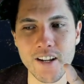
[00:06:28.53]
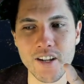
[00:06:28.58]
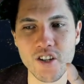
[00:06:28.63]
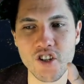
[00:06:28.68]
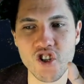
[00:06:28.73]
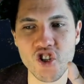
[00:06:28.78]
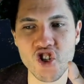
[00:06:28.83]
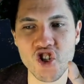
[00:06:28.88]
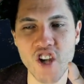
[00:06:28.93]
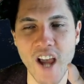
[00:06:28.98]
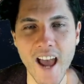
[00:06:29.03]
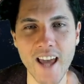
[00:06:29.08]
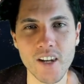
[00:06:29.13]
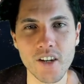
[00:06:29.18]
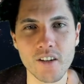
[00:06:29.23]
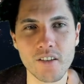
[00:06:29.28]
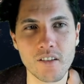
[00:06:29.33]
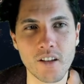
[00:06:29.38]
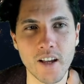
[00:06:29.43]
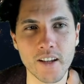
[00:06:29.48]
chat,
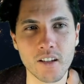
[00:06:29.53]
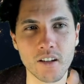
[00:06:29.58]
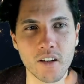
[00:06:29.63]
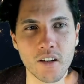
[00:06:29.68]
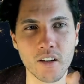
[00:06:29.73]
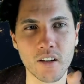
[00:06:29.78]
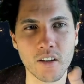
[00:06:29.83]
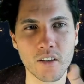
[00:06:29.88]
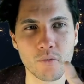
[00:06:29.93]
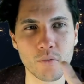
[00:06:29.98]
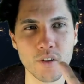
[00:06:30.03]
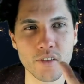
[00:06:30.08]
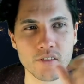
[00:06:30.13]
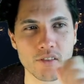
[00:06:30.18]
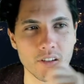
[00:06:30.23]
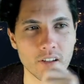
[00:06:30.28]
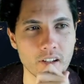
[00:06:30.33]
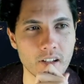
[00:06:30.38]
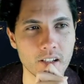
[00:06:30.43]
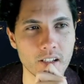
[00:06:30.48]
like
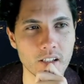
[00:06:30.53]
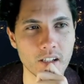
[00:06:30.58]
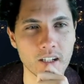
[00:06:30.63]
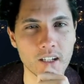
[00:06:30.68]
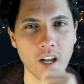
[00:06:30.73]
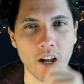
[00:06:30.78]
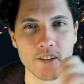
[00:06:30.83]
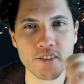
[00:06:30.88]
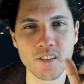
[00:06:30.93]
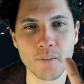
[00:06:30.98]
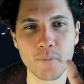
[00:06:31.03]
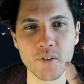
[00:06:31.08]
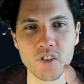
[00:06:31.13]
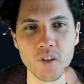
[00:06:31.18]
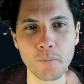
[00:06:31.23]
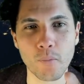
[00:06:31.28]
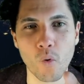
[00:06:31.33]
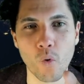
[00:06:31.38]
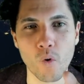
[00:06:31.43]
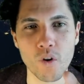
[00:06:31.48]
a customer
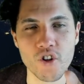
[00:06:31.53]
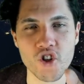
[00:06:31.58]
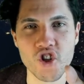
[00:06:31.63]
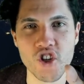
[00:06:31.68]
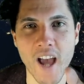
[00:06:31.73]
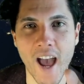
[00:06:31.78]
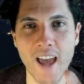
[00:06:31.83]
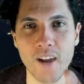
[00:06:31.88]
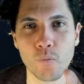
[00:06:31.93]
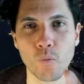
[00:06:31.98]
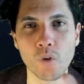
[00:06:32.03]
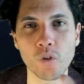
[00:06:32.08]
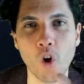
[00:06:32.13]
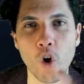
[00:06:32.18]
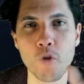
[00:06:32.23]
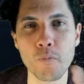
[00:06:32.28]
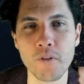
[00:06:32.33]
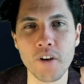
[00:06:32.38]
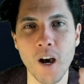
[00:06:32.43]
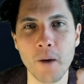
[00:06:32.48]
support chat will
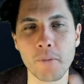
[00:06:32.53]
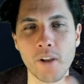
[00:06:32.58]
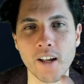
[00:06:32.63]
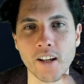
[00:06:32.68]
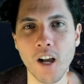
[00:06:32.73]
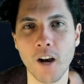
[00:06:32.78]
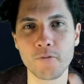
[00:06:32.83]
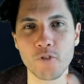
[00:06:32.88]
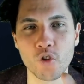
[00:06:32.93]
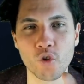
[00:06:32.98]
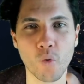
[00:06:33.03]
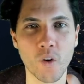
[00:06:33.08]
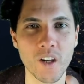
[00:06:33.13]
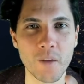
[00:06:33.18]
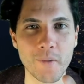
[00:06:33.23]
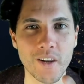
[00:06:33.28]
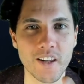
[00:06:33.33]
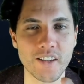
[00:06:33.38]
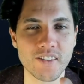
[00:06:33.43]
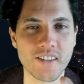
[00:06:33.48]
open up like after
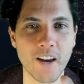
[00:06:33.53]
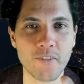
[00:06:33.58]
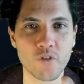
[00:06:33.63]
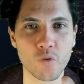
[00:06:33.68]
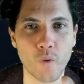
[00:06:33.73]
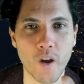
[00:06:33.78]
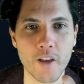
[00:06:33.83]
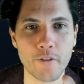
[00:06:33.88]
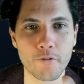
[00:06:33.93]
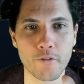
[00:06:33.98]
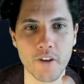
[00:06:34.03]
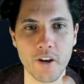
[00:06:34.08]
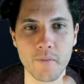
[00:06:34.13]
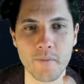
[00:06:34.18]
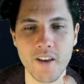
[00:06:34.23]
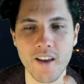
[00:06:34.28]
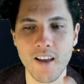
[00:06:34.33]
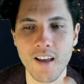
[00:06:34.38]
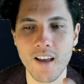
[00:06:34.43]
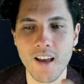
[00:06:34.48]
20 minutes. You have to wait for them,
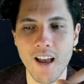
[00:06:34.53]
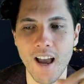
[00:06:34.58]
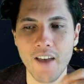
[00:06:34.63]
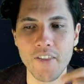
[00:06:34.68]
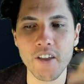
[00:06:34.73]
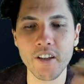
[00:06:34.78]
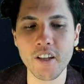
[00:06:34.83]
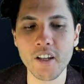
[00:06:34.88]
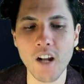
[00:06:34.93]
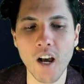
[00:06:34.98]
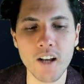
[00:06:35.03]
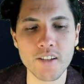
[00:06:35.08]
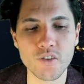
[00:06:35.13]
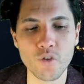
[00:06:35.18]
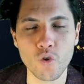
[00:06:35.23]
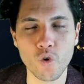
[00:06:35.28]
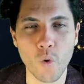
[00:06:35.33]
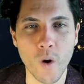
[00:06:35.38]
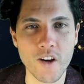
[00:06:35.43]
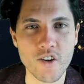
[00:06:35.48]
and they're going to ask
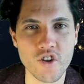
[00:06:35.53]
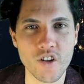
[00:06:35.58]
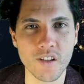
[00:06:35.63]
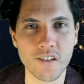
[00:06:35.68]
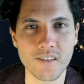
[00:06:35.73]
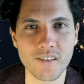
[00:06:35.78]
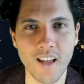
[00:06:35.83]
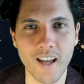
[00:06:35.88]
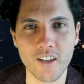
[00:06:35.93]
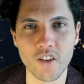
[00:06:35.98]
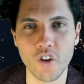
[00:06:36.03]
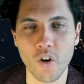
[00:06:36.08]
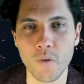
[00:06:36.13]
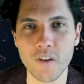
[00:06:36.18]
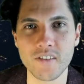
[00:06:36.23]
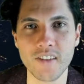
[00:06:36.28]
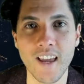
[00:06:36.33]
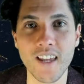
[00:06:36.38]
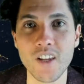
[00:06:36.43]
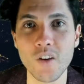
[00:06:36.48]
you questions like,
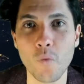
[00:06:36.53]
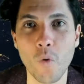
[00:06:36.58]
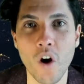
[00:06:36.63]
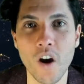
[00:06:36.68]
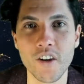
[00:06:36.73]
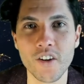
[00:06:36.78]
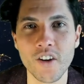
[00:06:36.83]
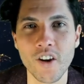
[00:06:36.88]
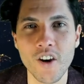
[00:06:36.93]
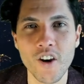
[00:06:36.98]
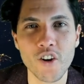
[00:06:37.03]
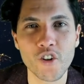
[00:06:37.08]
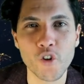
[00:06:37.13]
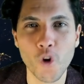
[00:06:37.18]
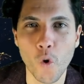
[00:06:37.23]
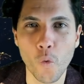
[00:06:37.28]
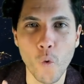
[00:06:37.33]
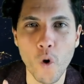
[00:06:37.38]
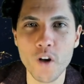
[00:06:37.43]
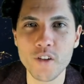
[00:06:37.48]
is anyone
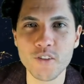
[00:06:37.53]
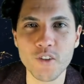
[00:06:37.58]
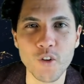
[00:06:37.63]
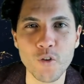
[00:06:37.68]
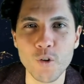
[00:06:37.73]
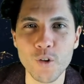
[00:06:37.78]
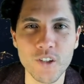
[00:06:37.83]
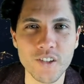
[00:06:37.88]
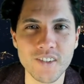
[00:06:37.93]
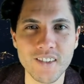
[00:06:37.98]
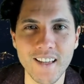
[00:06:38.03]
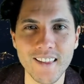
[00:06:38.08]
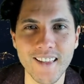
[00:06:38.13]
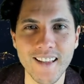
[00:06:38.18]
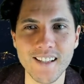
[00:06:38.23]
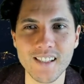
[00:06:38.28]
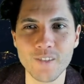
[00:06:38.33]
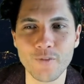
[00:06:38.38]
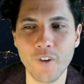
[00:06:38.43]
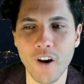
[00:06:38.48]
coercing you to send
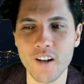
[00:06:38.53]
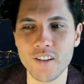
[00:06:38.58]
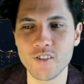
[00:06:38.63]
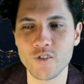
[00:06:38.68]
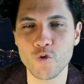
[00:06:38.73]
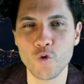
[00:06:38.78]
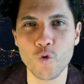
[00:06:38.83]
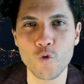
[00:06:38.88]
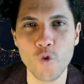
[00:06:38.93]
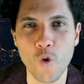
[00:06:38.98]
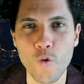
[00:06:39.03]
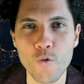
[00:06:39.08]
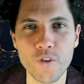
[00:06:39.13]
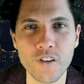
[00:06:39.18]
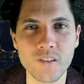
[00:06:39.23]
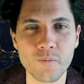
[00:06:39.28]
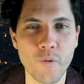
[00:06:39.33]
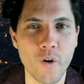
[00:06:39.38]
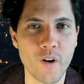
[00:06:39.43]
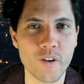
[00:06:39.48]
these funds? Do you know
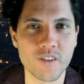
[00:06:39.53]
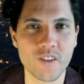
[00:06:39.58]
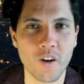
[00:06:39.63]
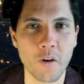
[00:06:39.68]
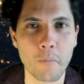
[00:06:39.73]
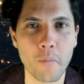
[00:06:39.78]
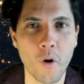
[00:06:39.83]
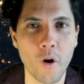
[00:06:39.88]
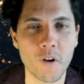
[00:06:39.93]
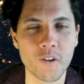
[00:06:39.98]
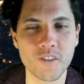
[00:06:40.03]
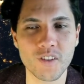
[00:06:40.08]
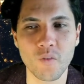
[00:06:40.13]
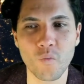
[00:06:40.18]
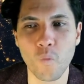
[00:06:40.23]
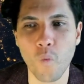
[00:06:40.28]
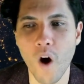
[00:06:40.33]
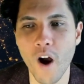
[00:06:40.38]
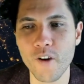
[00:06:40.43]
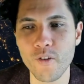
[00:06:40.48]
this person in
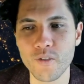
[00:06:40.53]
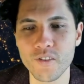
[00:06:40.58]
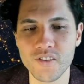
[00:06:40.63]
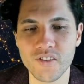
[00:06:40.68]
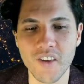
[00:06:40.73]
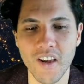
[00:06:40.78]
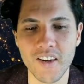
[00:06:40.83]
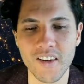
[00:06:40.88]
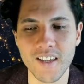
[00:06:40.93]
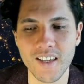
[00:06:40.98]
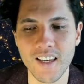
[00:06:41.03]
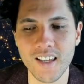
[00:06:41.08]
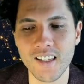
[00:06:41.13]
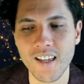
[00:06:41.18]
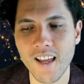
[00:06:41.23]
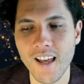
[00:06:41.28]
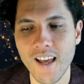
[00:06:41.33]
person? Why are you sending it?